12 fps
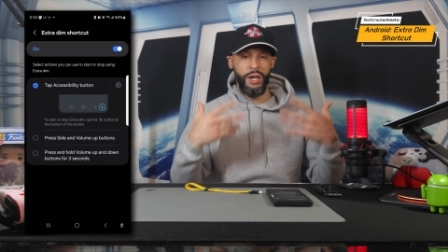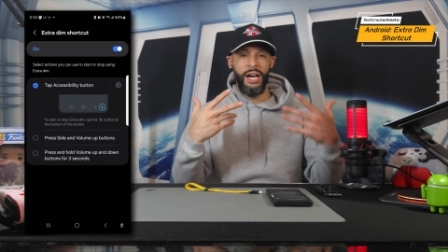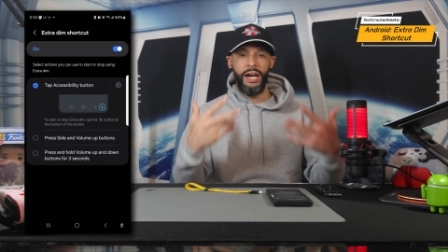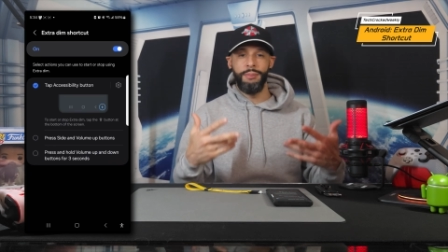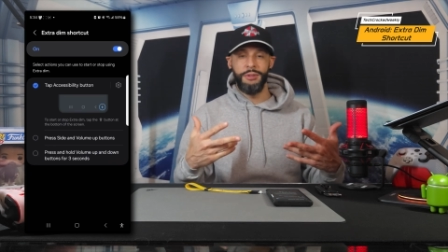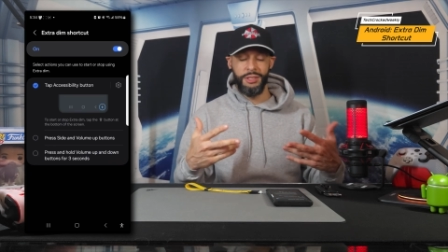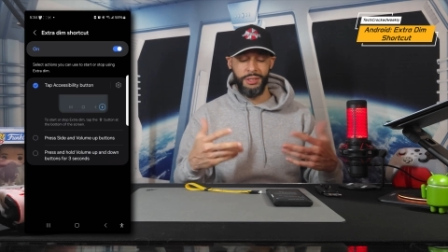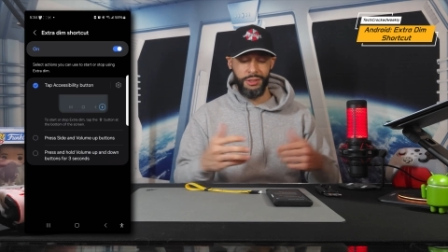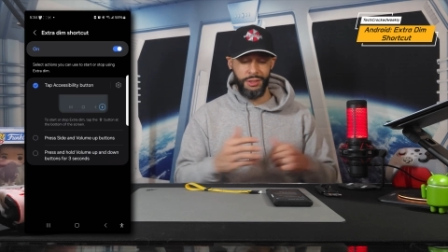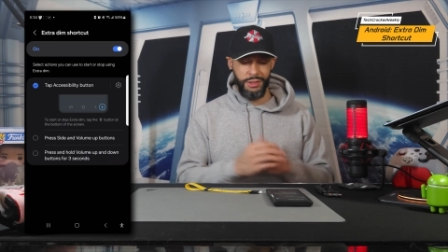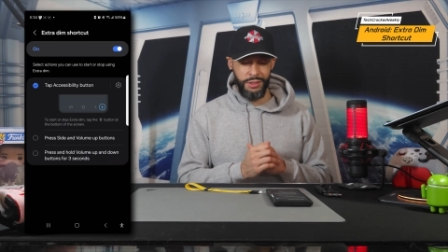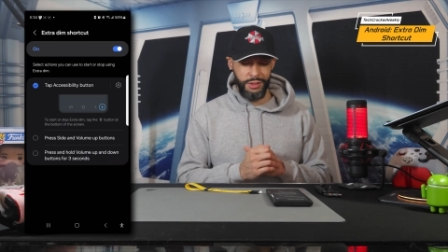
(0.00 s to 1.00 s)

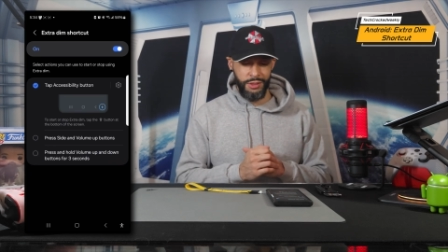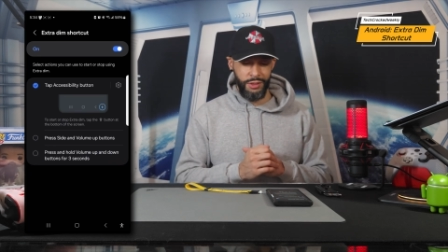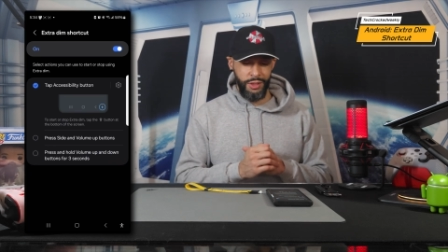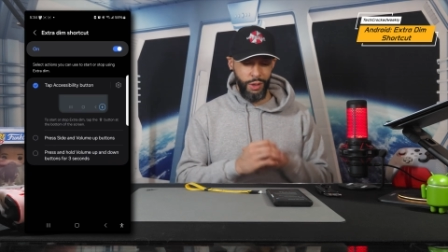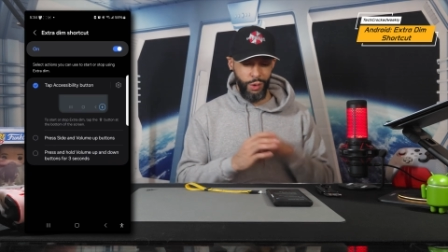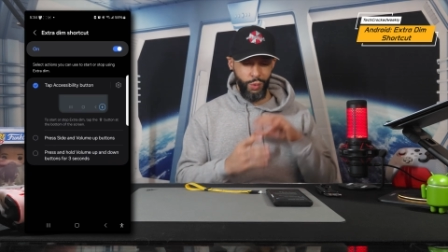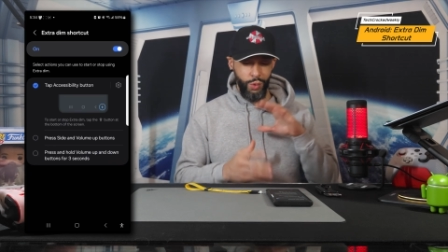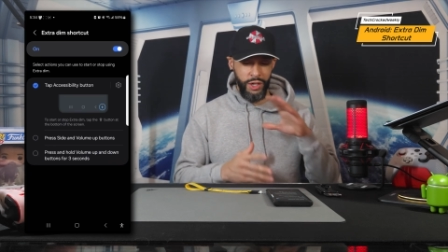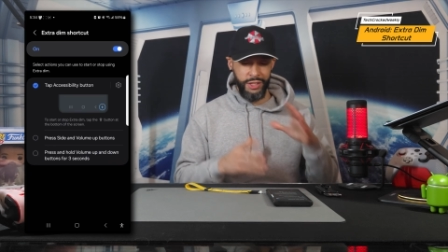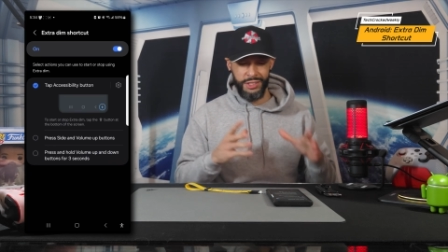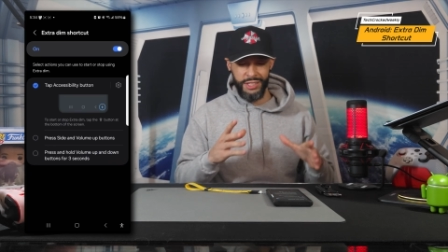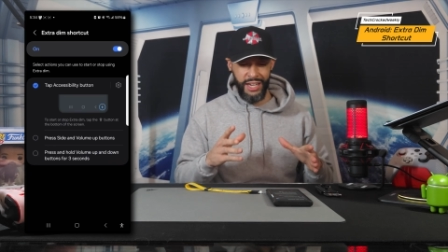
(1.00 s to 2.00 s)
options, the
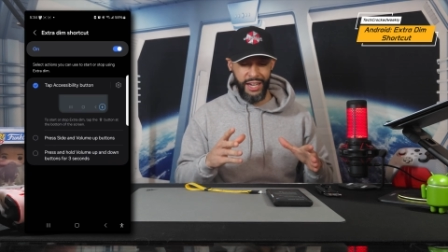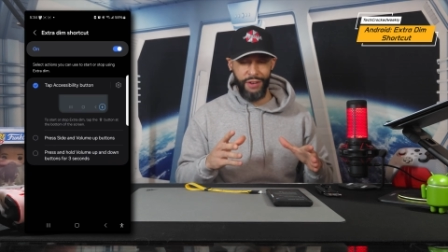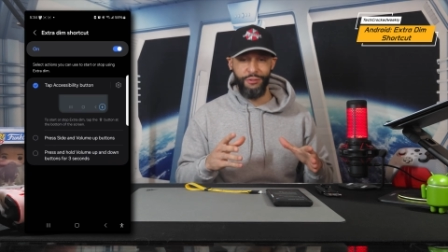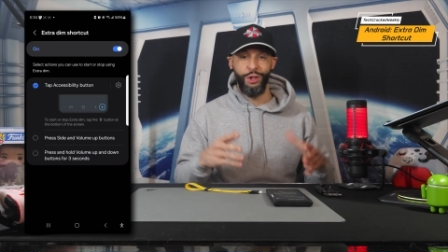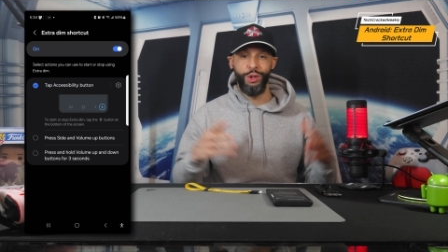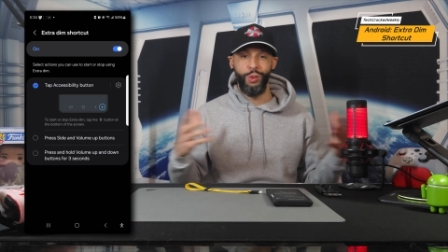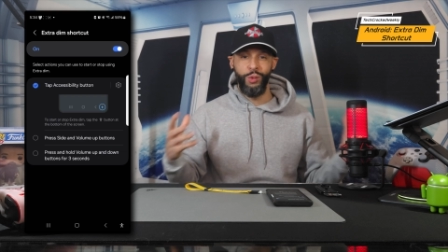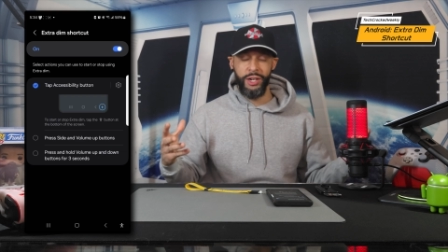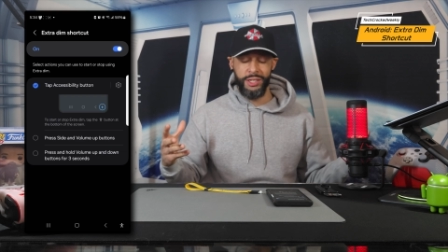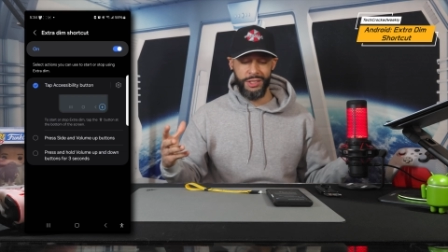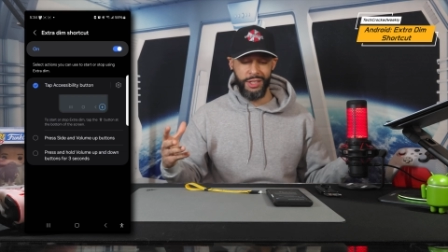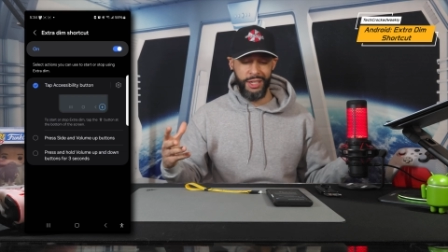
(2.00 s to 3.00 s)
ones after the one I
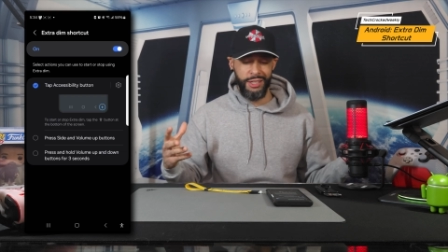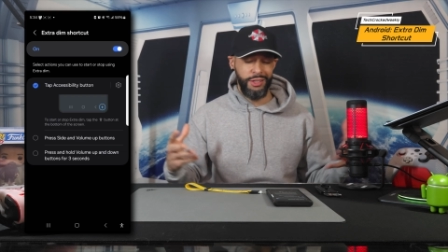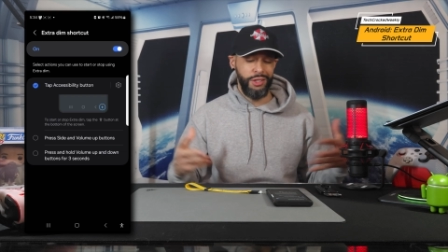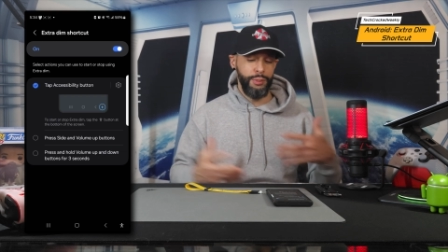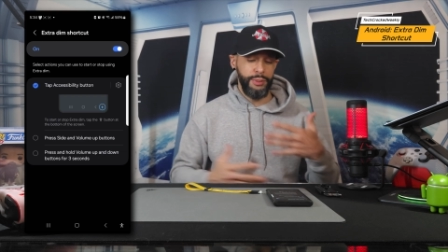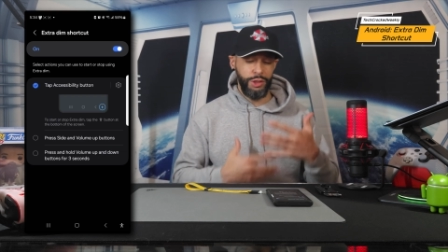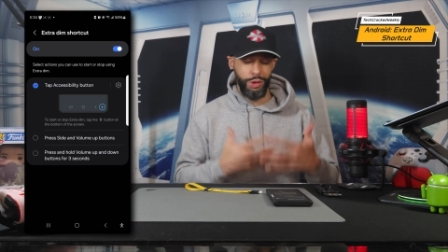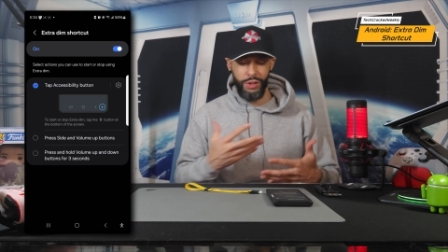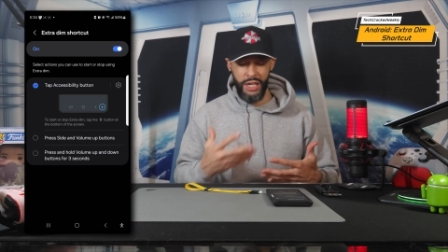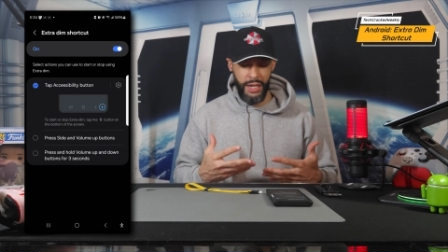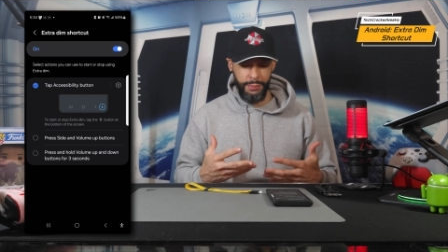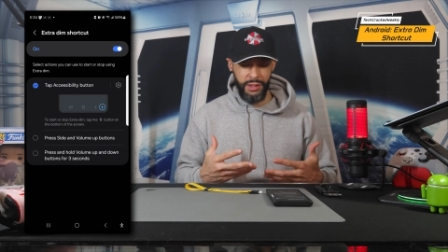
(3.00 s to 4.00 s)
selected, they're a bit too
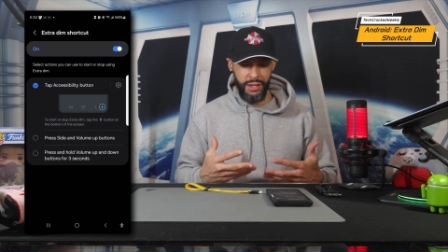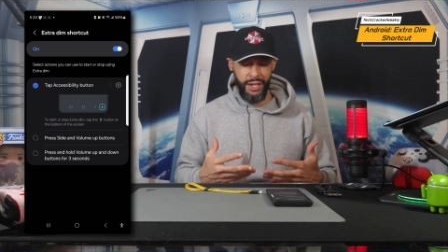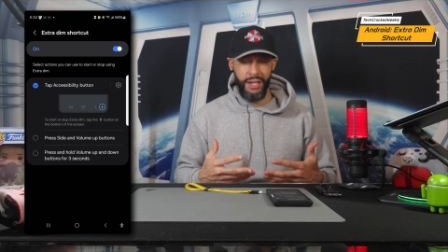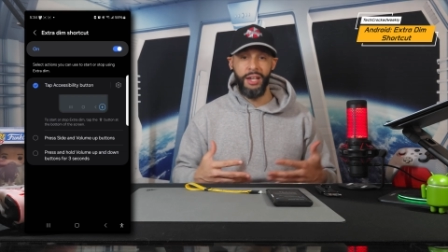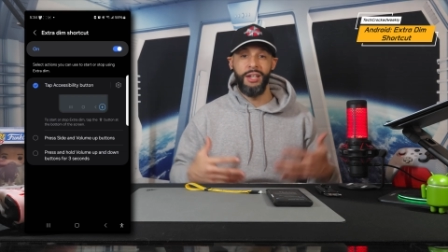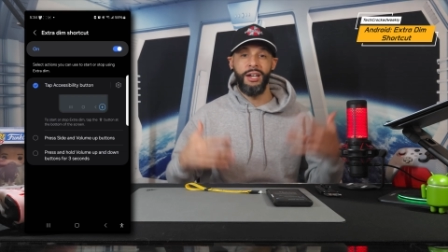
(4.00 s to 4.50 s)
complicated.